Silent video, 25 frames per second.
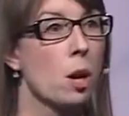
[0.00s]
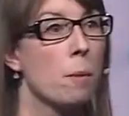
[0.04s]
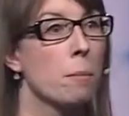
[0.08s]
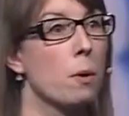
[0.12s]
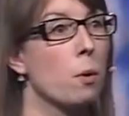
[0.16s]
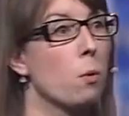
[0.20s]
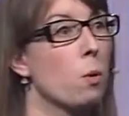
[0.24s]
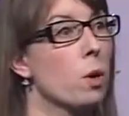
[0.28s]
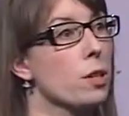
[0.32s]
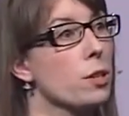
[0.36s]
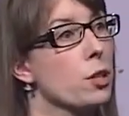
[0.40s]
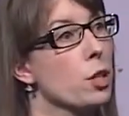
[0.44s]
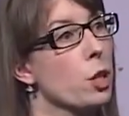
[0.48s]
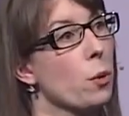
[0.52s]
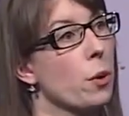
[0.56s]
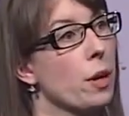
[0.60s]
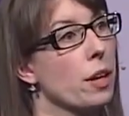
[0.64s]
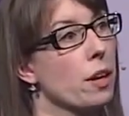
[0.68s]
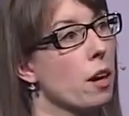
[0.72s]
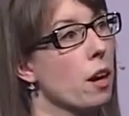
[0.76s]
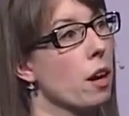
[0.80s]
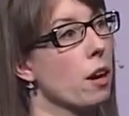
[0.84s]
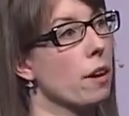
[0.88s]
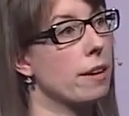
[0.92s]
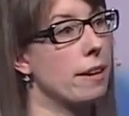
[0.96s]
But what's
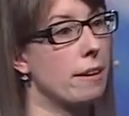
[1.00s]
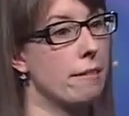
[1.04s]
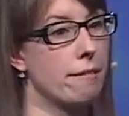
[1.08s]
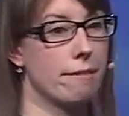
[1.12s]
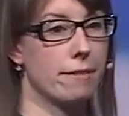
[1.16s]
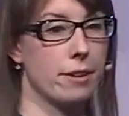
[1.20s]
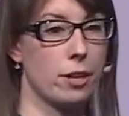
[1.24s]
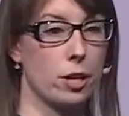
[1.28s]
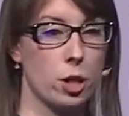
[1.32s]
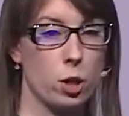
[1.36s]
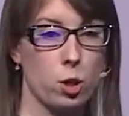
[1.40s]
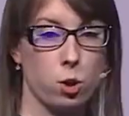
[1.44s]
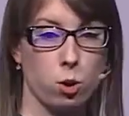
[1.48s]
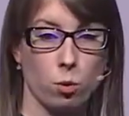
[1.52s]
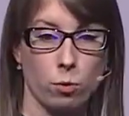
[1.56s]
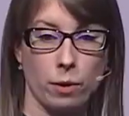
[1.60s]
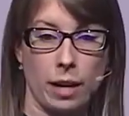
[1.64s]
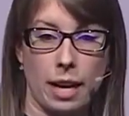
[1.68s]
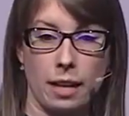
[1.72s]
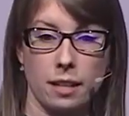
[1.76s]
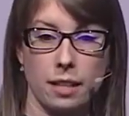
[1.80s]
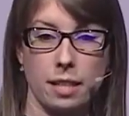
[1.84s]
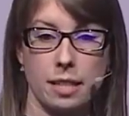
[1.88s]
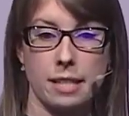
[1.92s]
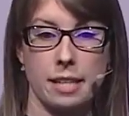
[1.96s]
going on in virtual
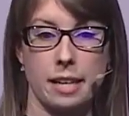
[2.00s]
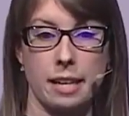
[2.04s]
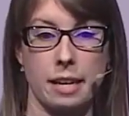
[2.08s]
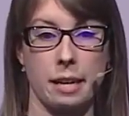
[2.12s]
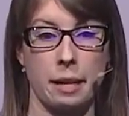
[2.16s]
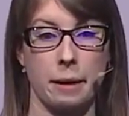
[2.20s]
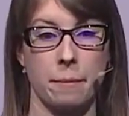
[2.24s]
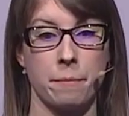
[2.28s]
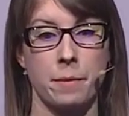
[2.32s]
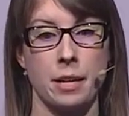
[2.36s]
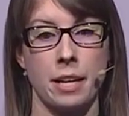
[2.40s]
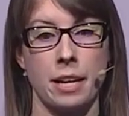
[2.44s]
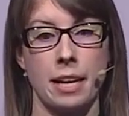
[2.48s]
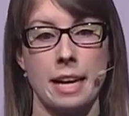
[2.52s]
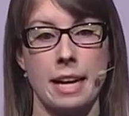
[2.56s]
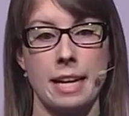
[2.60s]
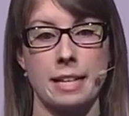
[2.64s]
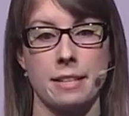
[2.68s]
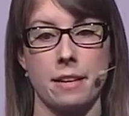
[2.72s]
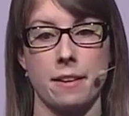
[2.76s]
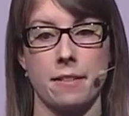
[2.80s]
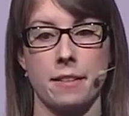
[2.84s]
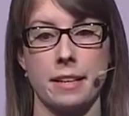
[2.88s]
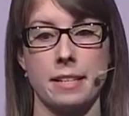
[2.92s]
reality is that